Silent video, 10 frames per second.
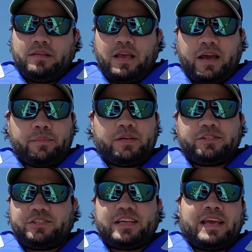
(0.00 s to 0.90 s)
I got a bunch
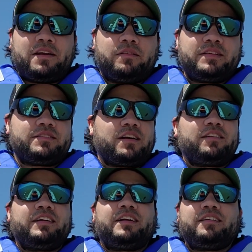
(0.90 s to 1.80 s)
of sand on this
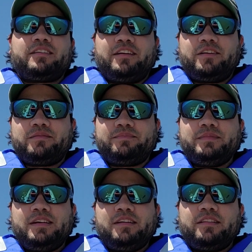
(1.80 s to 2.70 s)
earlier. You know,
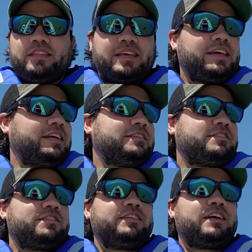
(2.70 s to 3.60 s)
the kids
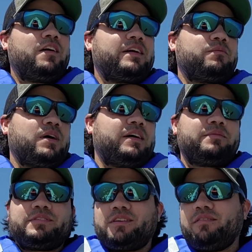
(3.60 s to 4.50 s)
stood on it while I
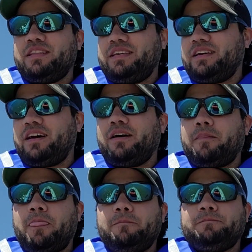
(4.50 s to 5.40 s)
was on
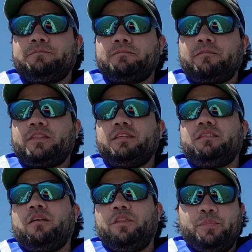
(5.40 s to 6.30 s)

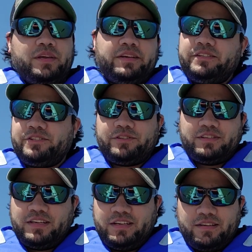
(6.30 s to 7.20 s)
the beach,
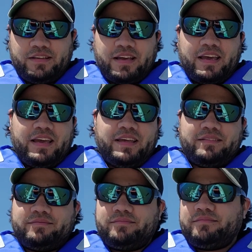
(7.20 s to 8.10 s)

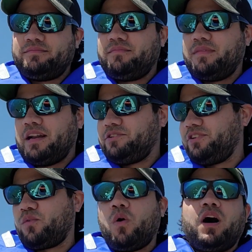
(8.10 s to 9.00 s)
and I just
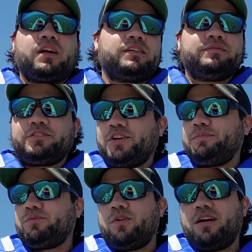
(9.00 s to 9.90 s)
took
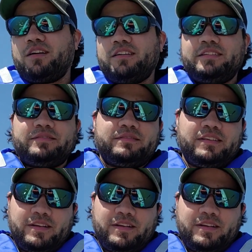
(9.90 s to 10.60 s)
scoops of water, and